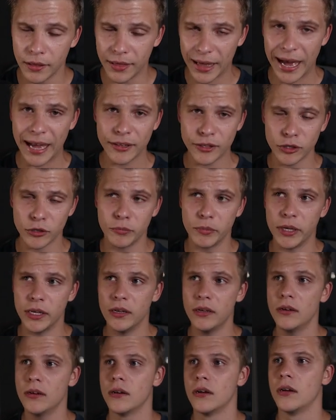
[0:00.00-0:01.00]
That, to
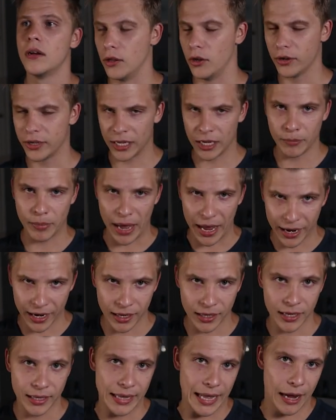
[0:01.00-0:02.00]
me, looking back
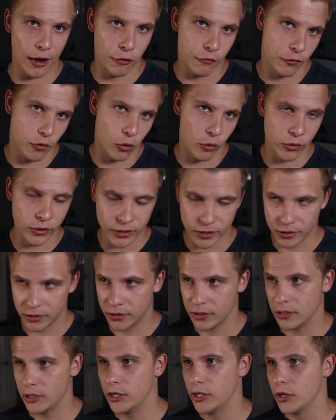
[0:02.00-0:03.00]
at it now, of
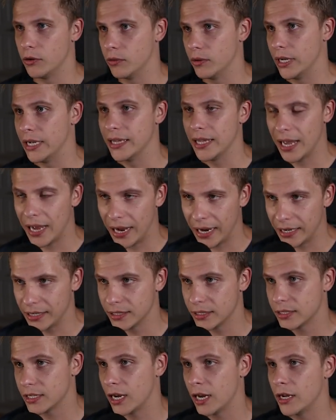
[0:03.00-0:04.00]
course, in
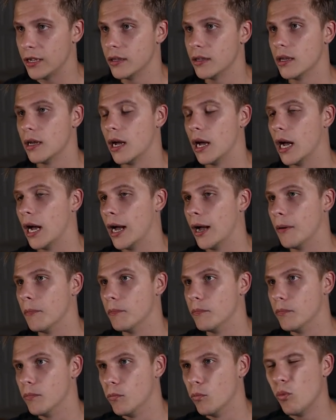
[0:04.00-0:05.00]
hindsight,
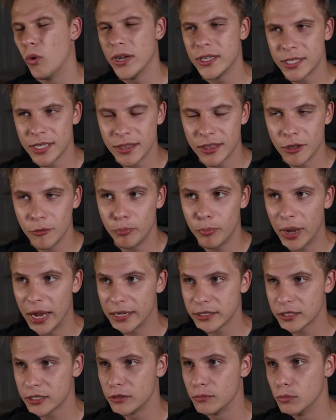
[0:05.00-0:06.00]
wasn't the
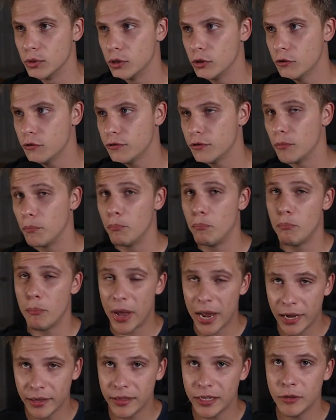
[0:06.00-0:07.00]
best move,
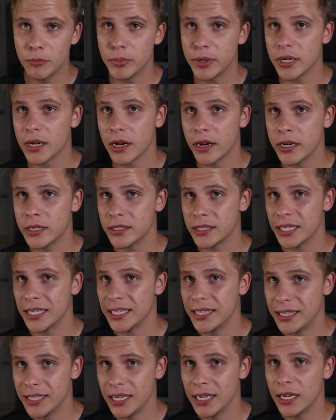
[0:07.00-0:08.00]
mainly because
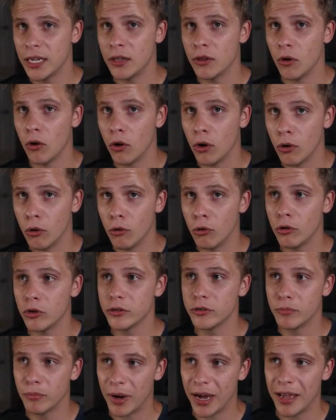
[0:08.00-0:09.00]
it did
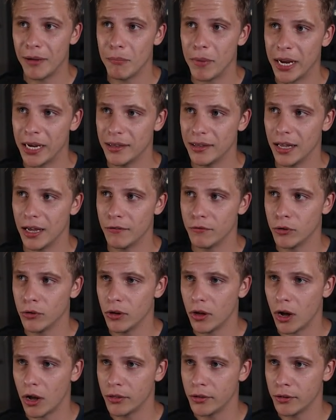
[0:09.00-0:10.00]
hold my main
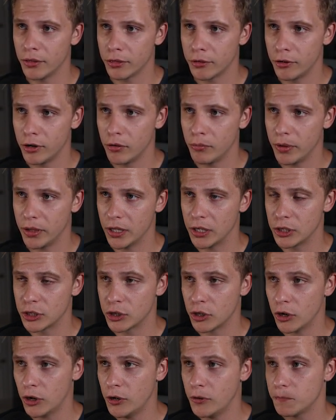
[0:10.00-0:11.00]
level on the 30-minute
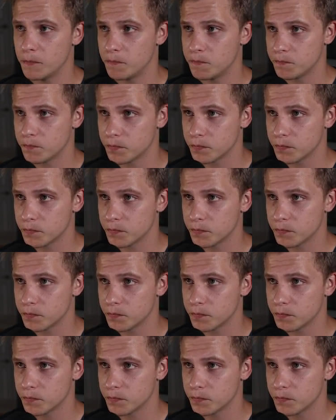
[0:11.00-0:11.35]
chart.